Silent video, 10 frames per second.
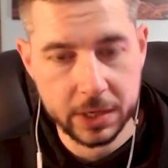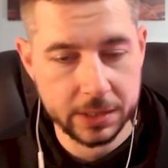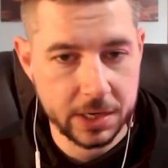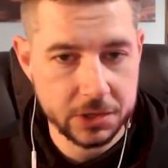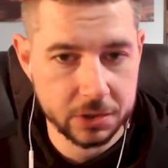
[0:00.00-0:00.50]
we
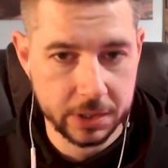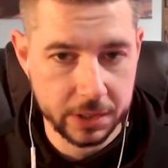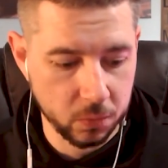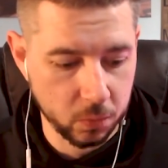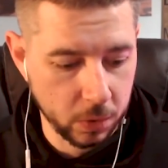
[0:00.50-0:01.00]
had
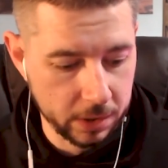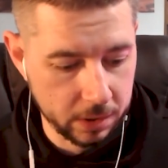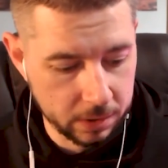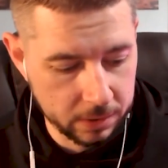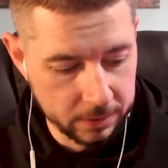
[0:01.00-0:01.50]
yesterday,
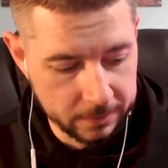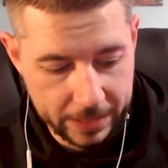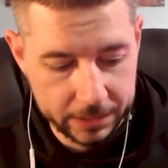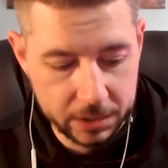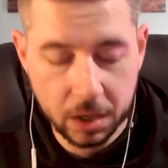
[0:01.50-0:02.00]
where
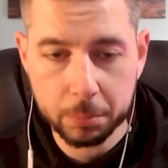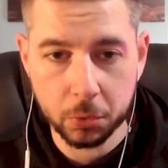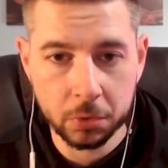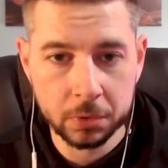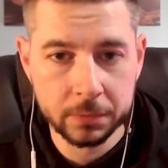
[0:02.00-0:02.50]
that
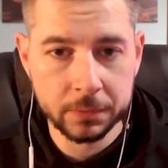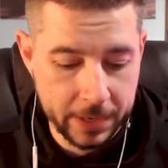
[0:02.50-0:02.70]
couple,